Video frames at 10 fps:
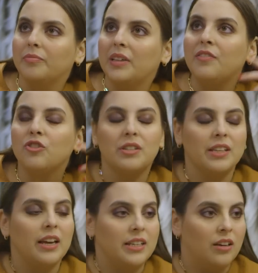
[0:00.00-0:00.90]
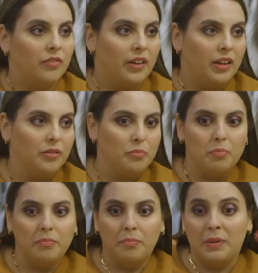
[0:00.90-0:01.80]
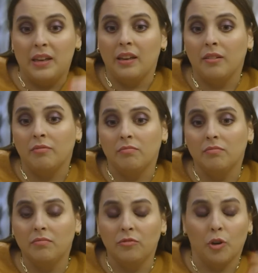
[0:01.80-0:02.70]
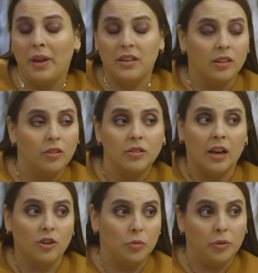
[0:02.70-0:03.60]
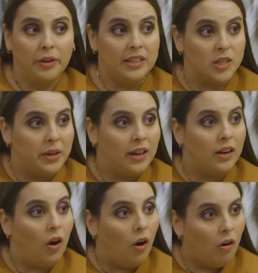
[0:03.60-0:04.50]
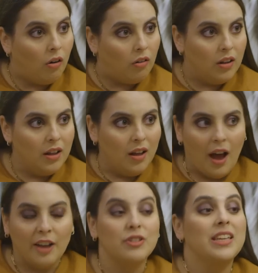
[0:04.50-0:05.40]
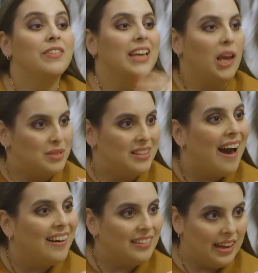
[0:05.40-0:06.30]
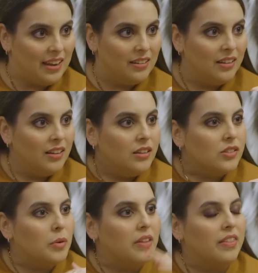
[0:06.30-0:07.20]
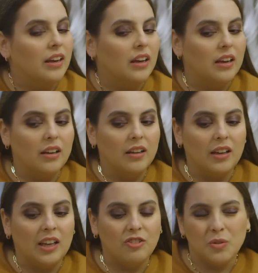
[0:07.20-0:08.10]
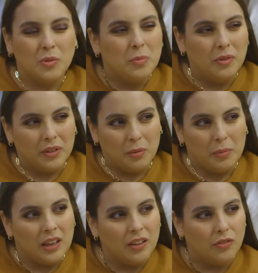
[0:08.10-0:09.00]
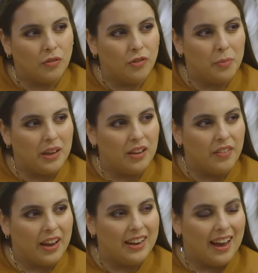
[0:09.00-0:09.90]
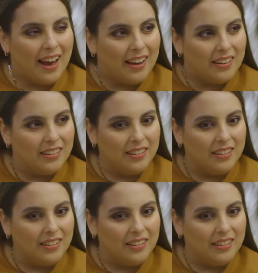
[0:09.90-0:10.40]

even just the idea of, like, being romantic or sexual or intimate at all, I just even came to that late. So I think it just would have been really meaningful for me if I had had